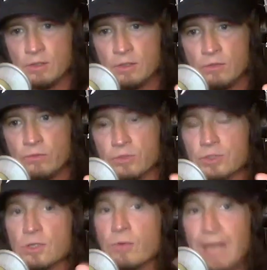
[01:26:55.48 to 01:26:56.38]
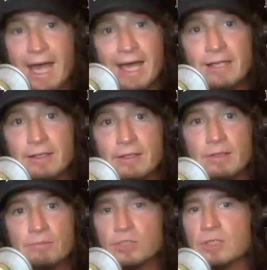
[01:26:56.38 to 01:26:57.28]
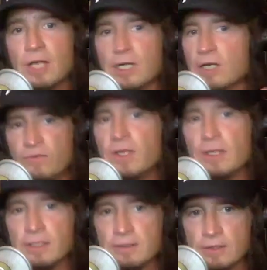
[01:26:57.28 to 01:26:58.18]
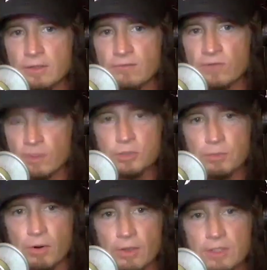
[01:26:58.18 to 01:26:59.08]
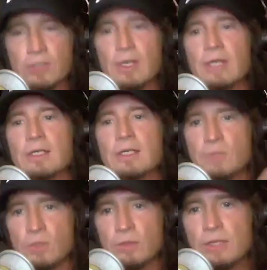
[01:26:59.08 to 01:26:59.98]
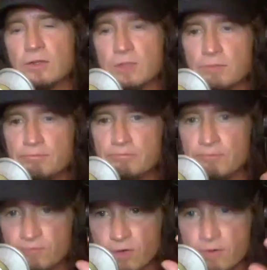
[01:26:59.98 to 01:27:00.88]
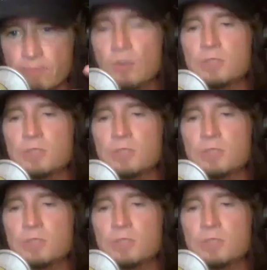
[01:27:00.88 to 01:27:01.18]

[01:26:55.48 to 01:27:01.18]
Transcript: which is okay, but you're not going to feel it for the most part. You're not going to, for the most